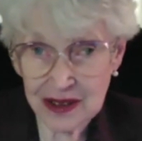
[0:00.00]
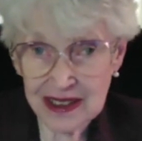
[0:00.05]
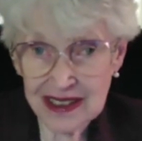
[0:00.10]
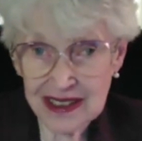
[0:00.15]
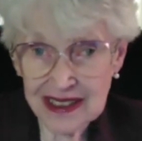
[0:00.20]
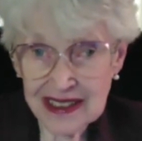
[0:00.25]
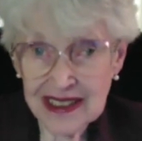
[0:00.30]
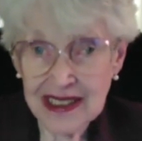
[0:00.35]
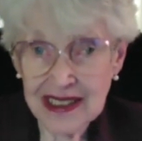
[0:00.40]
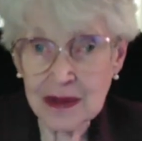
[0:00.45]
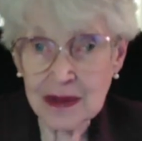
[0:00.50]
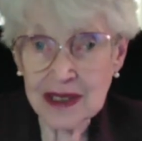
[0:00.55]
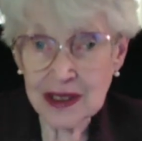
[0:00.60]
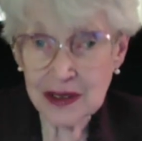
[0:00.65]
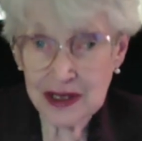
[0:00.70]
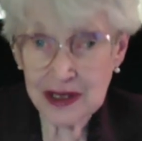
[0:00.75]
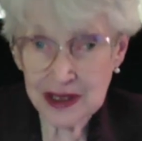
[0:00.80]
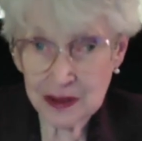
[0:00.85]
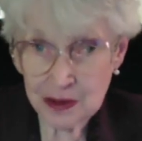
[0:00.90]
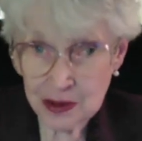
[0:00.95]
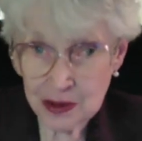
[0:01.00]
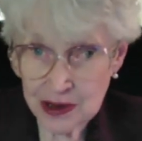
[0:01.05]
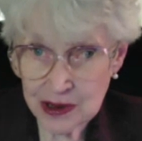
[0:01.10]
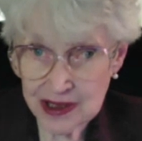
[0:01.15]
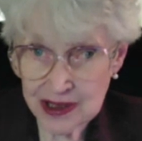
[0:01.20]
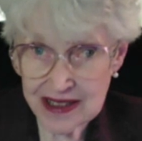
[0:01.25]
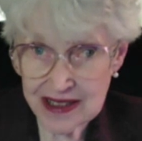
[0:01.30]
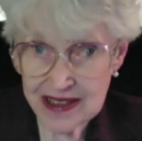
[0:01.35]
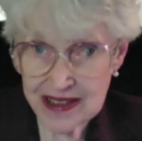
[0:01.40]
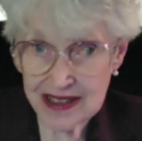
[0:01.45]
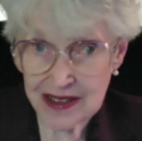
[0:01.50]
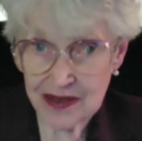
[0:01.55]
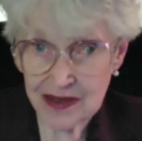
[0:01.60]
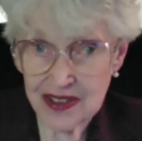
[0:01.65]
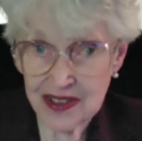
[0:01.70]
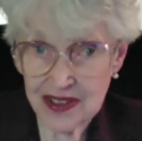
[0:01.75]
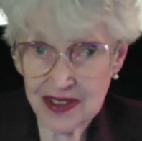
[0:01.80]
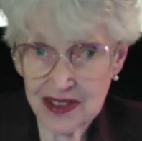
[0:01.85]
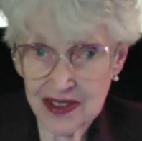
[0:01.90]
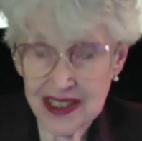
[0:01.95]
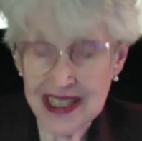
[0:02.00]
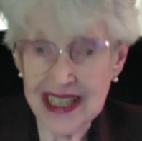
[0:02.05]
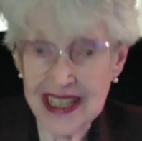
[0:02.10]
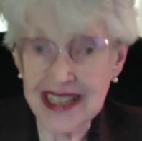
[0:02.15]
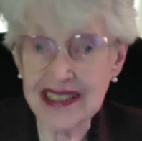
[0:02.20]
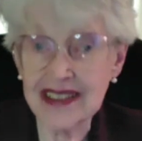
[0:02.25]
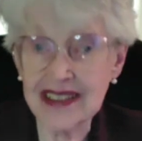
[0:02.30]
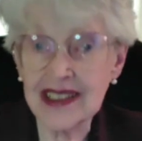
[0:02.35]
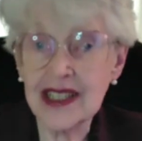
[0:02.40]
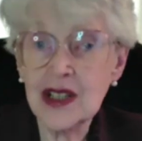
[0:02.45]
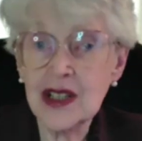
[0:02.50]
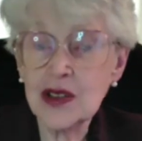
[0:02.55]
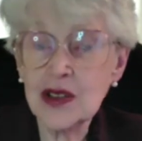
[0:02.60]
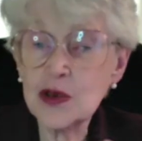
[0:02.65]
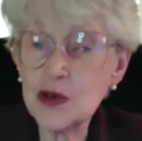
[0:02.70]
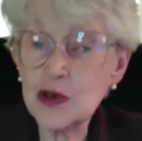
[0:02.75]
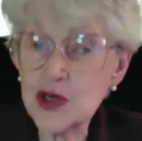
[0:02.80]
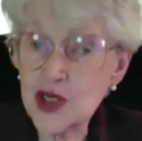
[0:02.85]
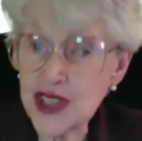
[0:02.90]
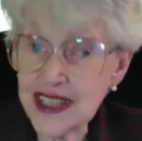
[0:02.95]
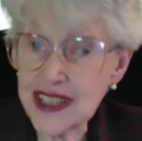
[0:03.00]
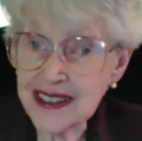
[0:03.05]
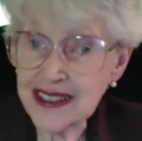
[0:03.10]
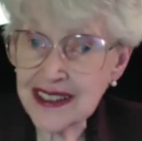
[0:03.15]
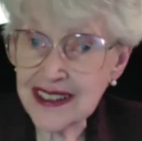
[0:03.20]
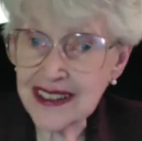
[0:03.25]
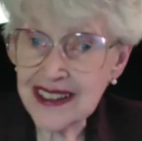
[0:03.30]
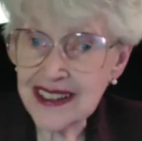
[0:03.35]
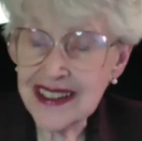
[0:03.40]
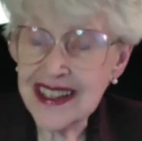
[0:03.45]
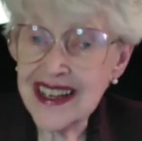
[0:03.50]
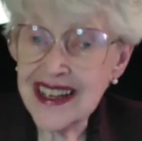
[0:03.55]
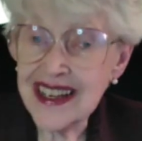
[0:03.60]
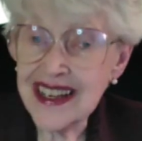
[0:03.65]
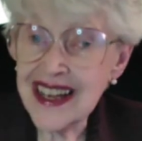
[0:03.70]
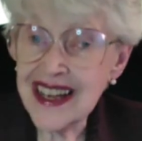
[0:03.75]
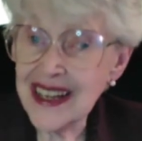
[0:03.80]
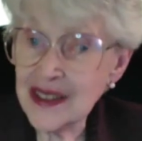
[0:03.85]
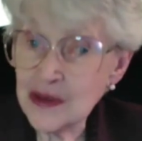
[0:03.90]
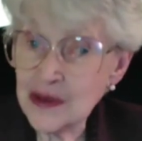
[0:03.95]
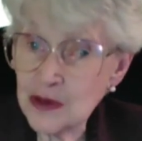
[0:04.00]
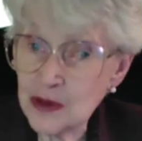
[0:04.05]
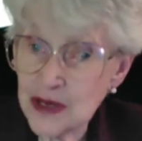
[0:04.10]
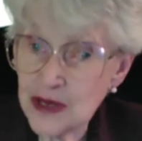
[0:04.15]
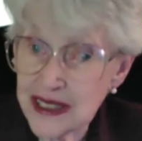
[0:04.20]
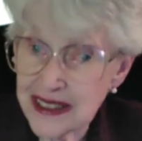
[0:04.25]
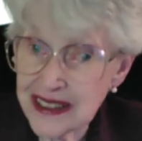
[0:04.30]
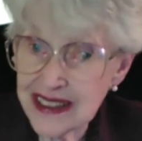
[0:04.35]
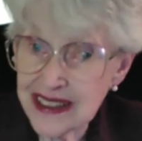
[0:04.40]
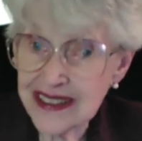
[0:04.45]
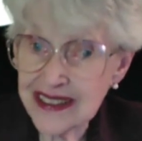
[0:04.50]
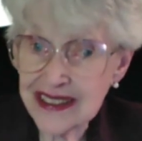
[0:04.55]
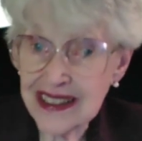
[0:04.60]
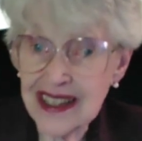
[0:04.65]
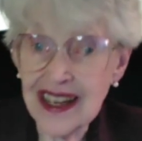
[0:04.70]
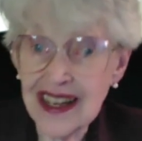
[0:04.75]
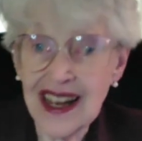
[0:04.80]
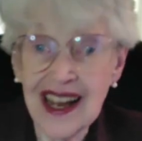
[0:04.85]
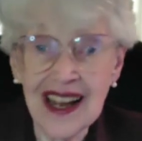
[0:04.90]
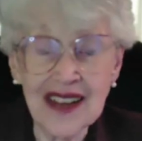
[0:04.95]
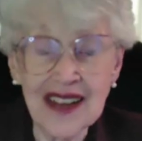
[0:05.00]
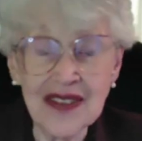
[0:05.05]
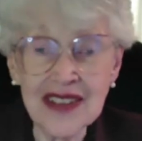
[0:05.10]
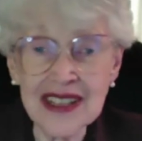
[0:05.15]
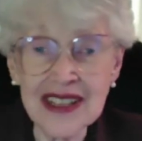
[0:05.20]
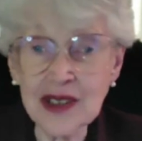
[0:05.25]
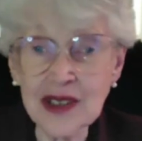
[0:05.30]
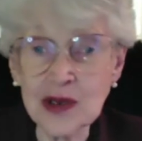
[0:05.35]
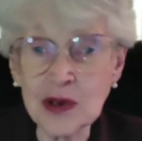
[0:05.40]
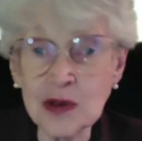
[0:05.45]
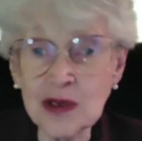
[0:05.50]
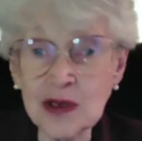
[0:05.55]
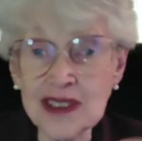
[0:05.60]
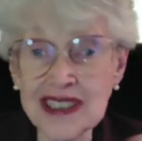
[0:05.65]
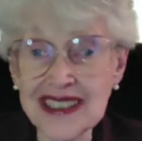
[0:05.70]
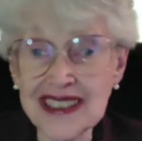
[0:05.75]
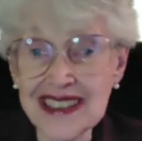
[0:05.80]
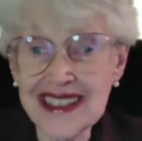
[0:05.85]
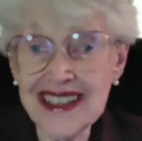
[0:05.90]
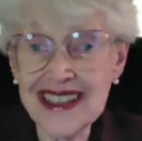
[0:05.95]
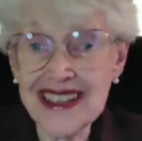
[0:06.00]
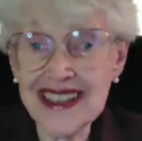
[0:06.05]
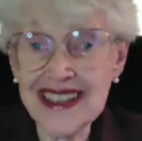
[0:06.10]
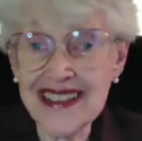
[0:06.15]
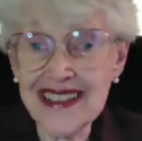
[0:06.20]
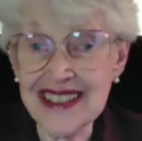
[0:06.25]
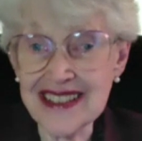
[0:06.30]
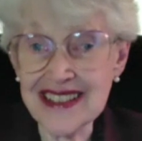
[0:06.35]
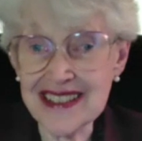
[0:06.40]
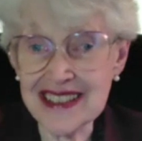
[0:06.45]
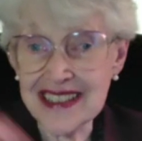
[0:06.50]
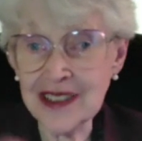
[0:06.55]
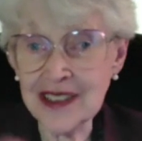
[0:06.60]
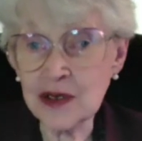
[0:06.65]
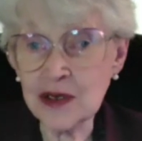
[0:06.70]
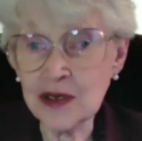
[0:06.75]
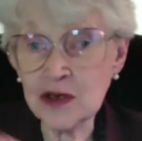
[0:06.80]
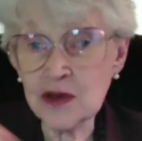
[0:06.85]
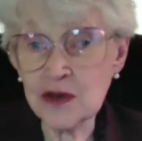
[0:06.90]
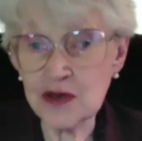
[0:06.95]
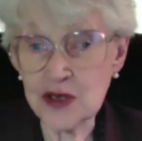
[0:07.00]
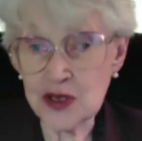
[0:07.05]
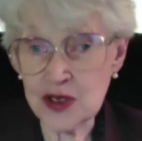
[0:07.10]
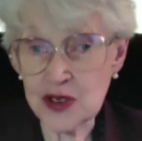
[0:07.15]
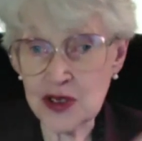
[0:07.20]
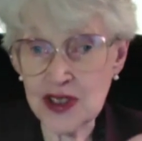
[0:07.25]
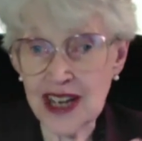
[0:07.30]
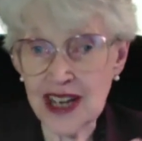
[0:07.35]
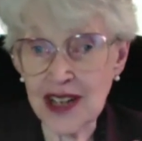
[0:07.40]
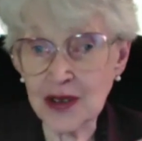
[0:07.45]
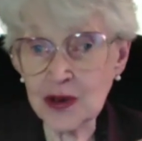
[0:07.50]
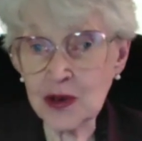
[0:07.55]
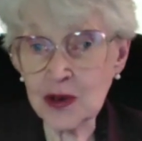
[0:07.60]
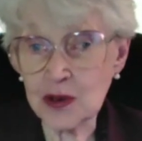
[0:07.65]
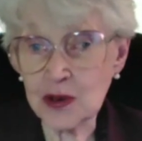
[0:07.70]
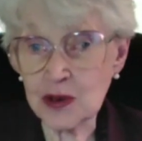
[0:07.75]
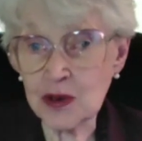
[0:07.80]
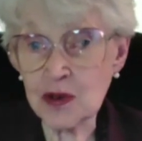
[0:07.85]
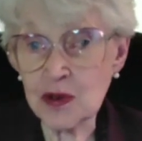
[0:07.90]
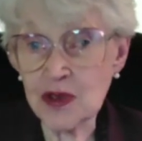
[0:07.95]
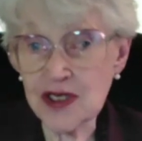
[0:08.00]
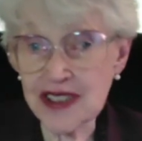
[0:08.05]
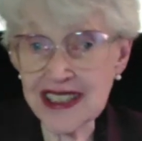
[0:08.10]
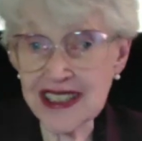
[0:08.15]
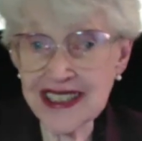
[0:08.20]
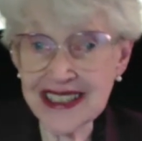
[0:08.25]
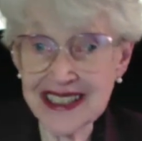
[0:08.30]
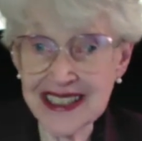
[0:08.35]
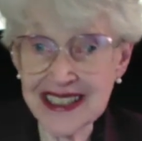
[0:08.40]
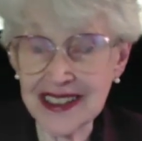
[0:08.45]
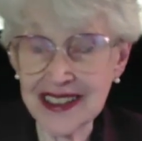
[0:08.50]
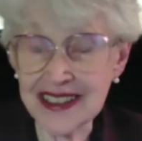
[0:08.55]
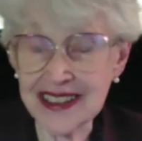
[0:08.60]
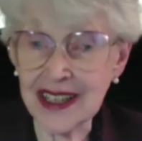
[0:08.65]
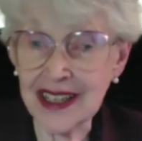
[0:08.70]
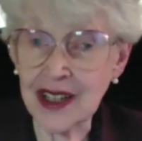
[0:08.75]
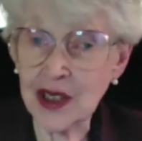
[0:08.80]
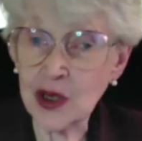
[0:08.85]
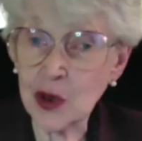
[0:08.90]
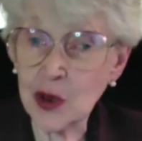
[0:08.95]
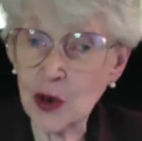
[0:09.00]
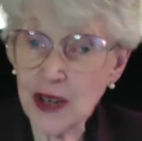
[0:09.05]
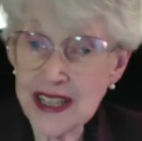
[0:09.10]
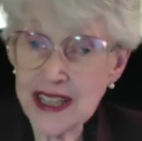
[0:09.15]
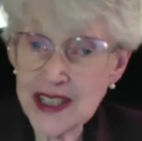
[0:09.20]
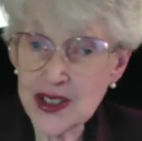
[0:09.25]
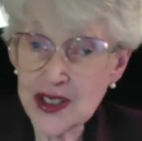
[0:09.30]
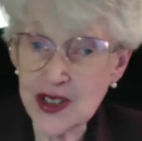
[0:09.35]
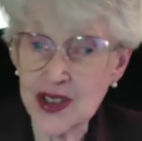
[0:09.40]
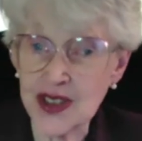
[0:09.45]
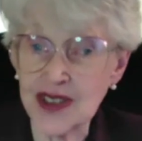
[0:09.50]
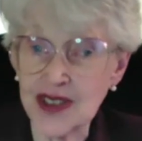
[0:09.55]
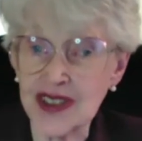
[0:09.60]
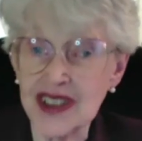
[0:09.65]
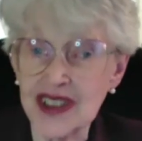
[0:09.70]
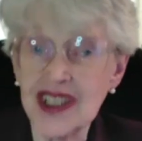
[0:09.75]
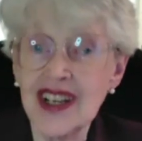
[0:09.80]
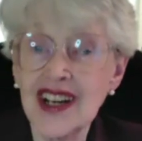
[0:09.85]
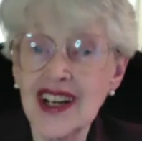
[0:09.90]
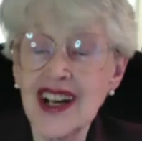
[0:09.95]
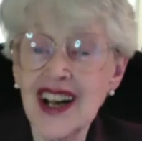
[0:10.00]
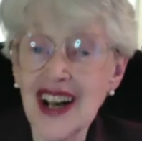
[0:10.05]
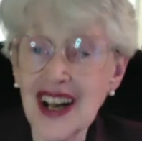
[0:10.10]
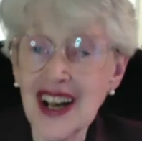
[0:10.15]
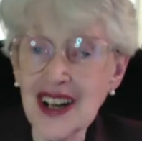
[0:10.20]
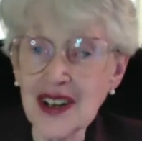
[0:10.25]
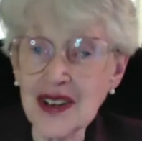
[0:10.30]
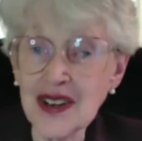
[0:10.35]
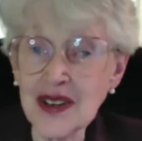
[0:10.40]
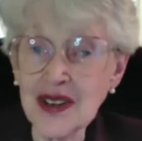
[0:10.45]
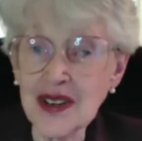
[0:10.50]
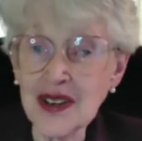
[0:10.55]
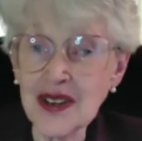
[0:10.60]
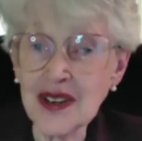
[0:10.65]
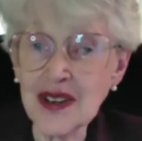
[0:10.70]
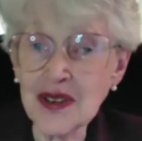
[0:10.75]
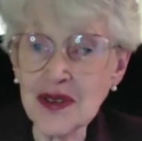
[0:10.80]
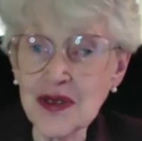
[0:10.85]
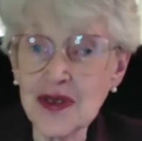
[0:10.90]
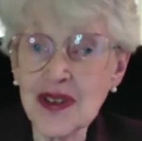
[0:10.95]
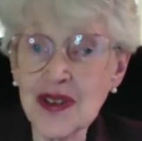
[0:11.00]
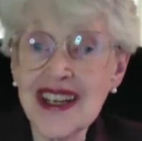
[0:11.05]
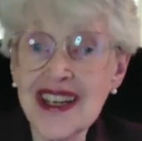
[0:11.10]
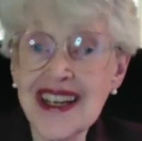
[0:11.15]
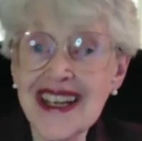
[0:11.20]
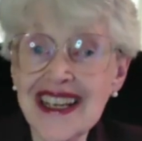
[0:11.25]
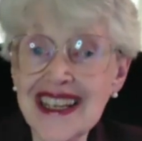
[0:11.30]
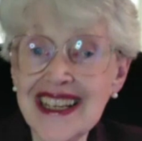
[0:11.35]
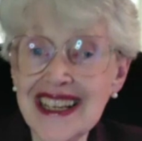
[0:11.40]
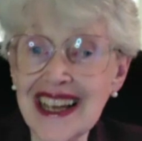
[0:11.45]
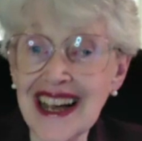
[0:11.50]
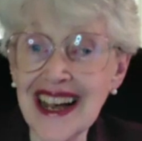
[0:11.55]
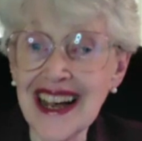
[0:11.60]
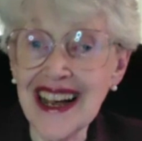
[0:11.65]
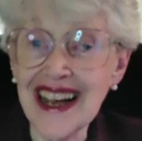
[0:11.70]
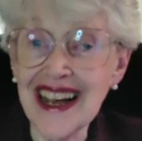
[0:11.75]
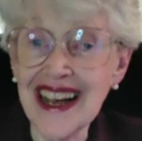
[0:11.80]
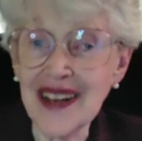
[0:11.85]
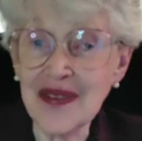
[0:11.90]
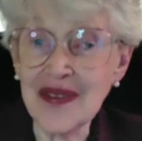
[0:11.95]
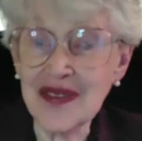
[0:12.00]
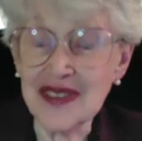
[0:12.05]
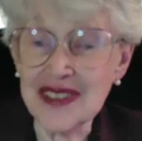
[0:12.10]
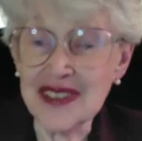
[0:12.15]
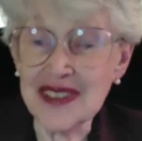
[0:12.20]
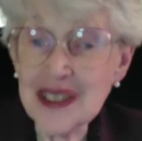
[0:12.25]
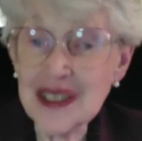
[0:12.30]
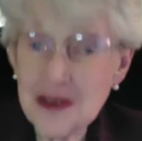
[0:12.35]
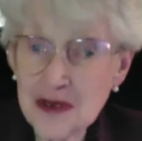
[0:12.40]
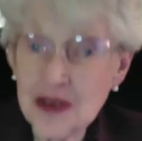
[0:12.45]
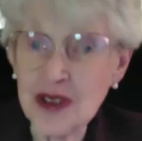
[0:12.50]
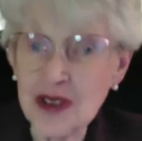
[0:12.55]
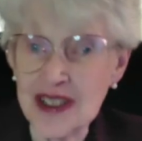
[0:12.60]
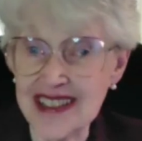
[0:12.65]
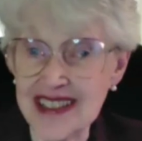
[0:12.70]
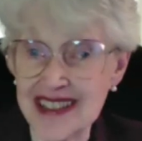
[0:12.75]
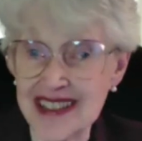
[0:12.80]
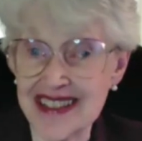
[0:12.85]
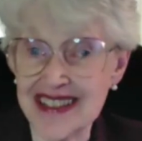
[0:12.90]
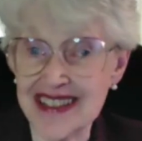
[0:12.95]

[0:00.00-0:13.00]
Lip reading: about the importance of that, to gender, and with it, not only this in-group versus out-group thinking, the equation of difference,